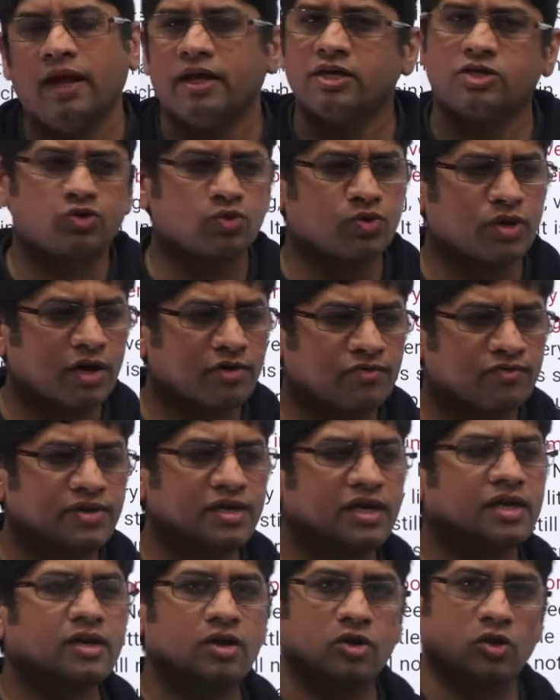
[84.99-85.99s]
Student
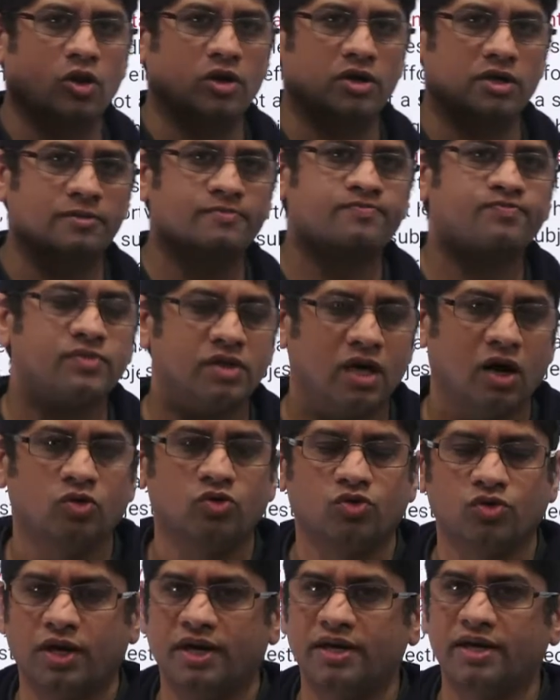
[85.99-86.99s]
fear a lot how
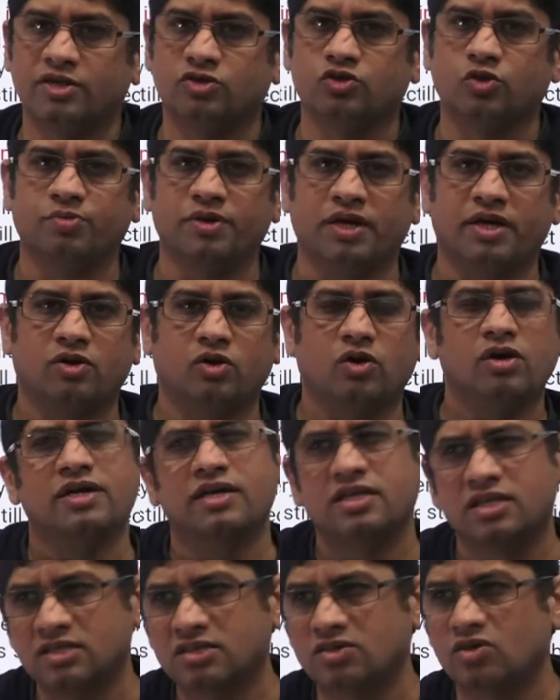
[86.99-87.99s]
to write SOP and all
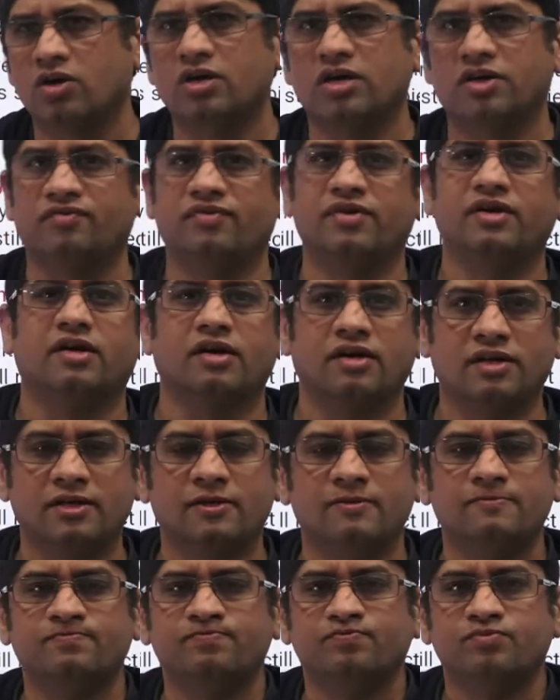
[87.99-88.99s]
it is not difficult
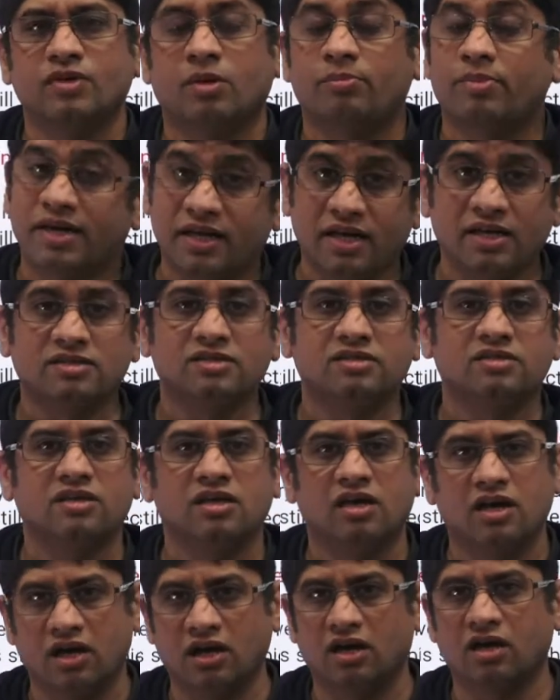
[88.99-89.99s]
but yes
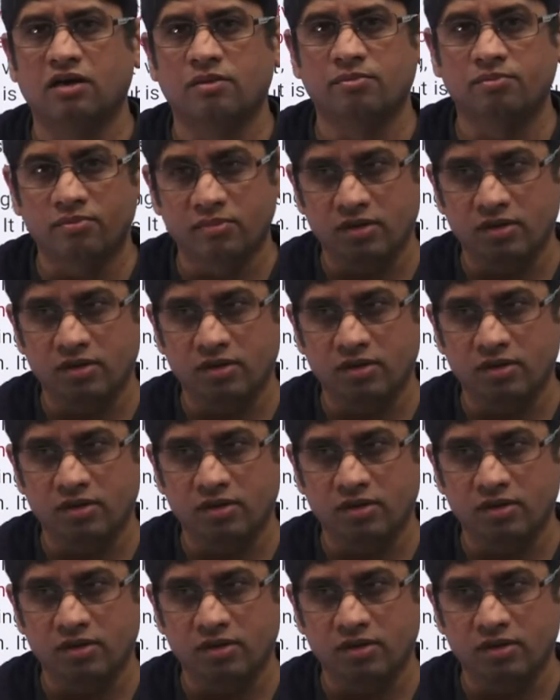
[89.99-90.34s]
uh,